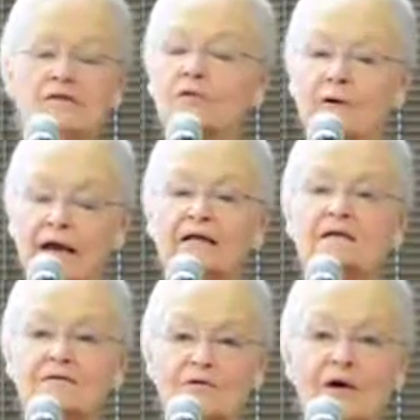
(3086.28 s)
the great,
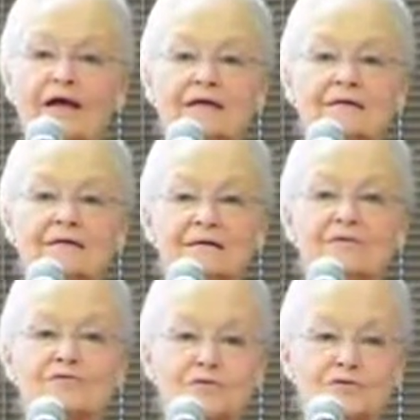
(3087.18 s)
great
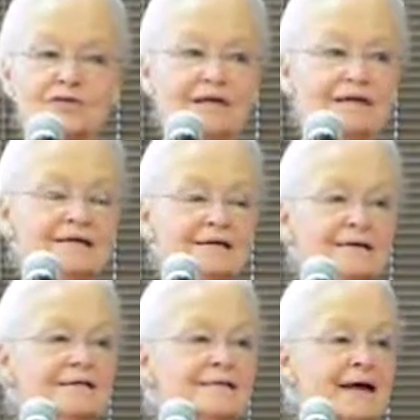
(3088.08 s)
university
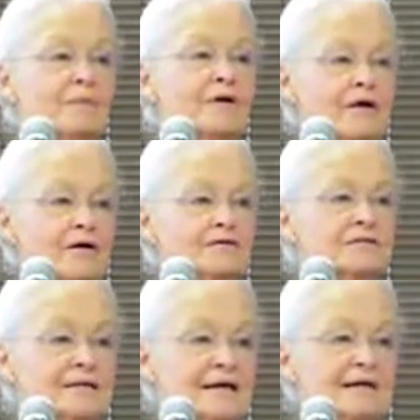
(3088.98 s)
that we are
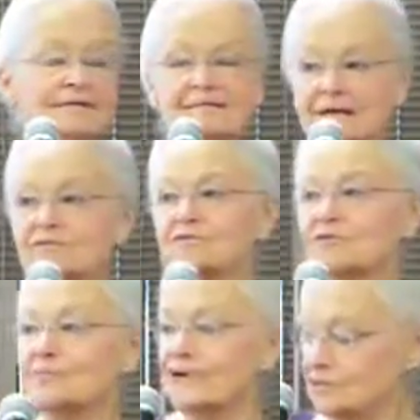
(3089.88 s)
today. Thank you
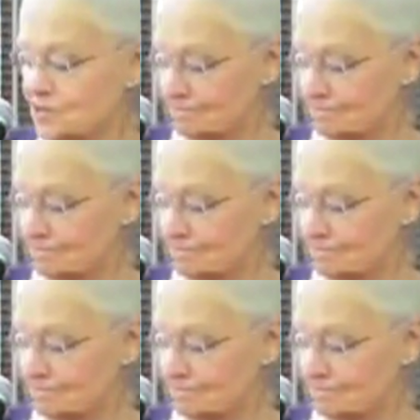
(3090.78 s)
so much.